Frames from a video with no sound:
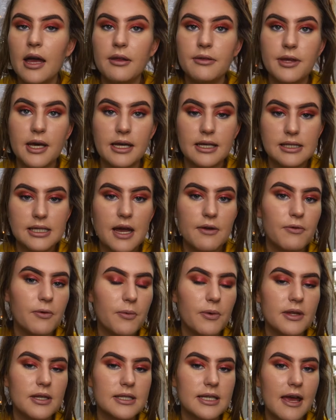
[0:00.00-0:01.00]
and thanks to
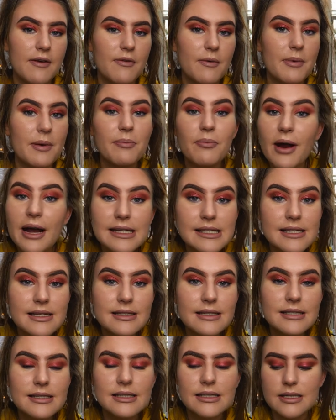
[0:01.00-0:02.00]
everyone that's given me
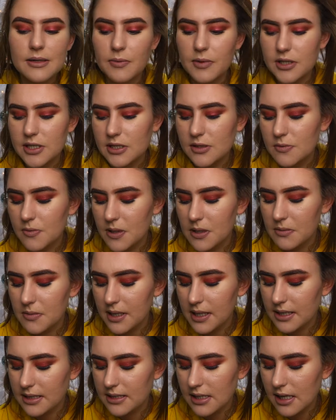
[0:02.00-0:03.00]
presents, which is
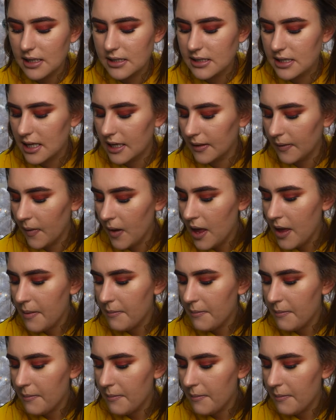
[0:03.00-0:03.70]
really exciting.